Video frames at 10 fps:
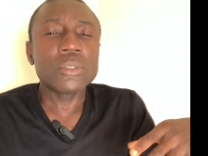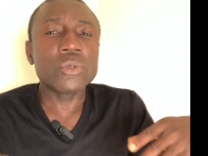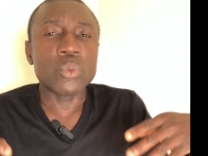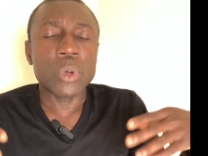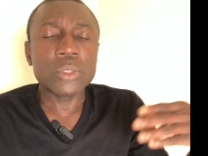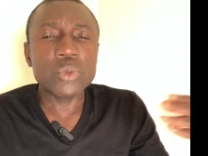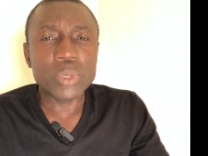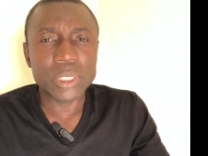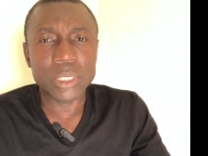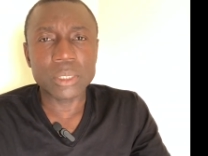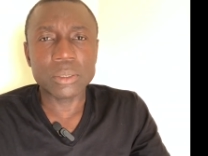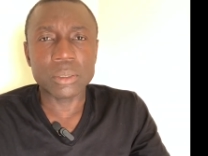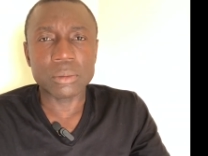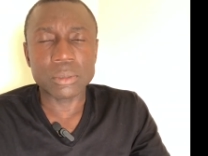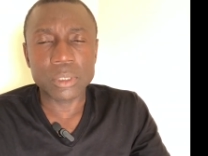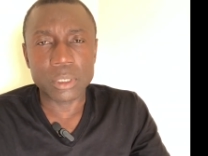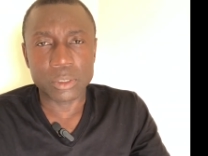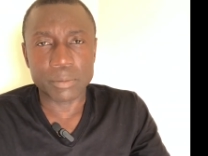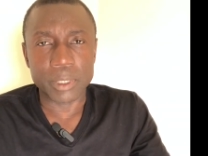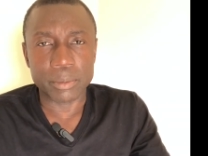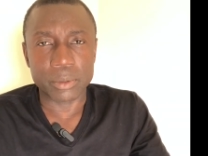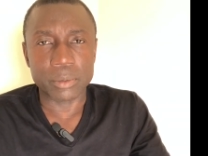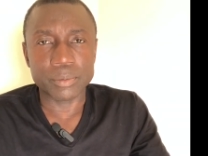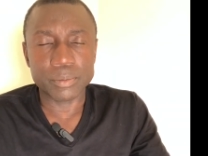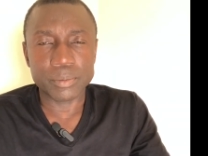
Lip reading: So what do we say to those people?